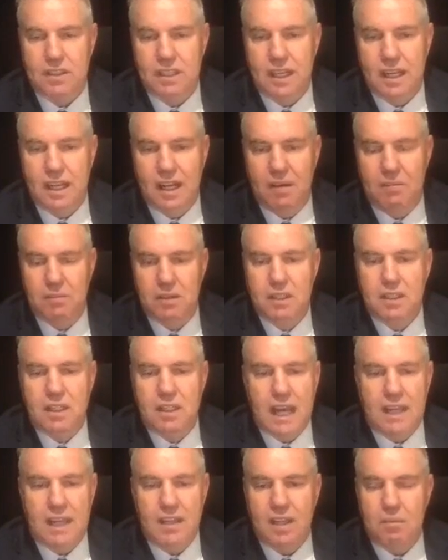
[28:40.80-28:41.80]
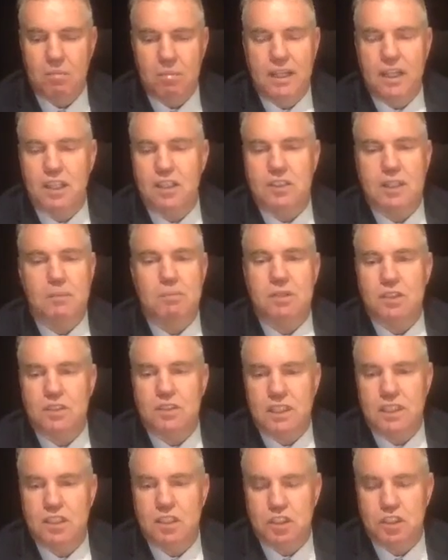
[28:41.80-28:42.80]
And there'd be acceptance
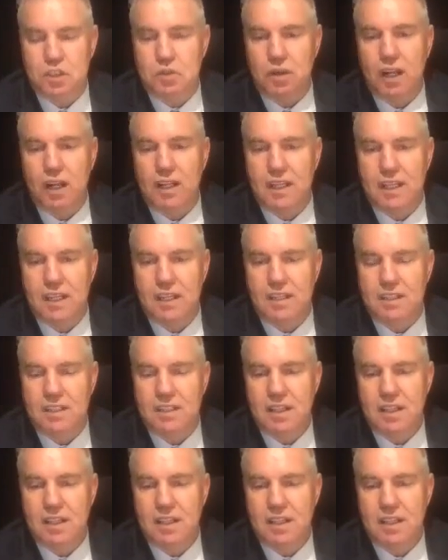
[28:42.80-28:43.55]
in Australia